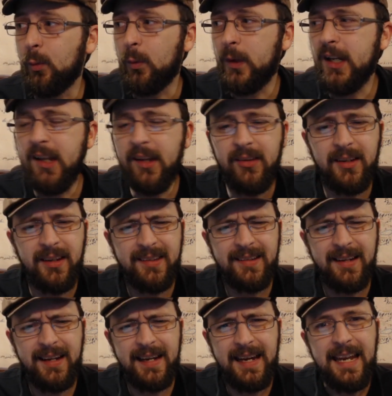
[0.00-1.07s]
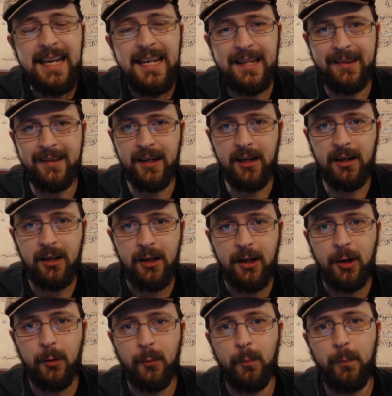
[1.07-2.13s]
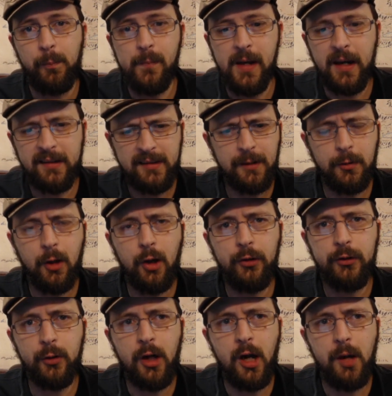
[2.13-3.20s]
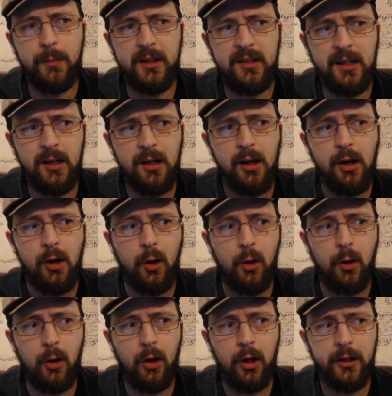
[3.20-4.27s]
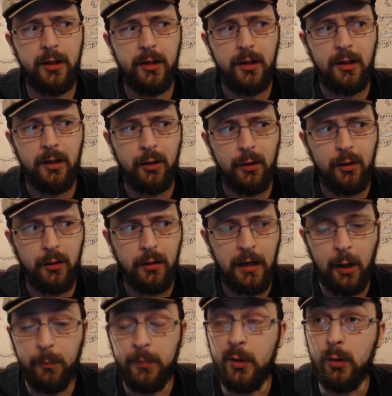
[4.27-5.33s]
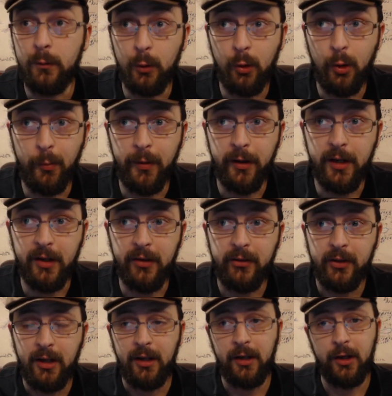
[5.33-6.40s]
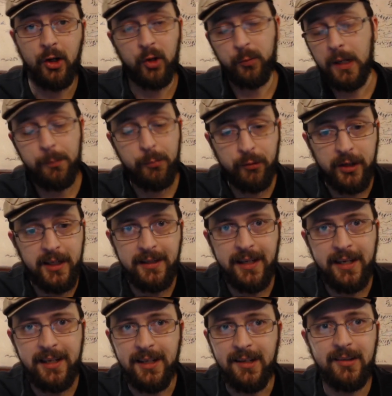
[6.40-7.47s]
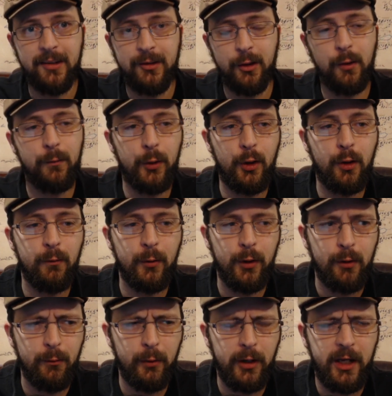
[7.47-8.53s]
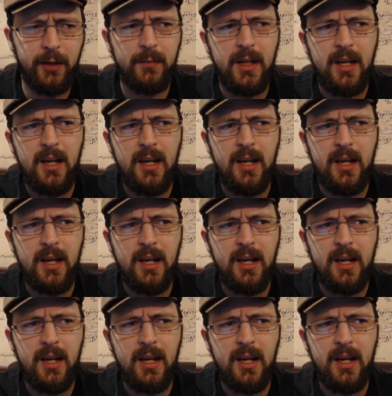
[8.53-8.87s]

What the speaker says: He doesn't say anything except also commenting on how beautiful Goldberry is. "Here's my pretty lady," he says over and over and over again.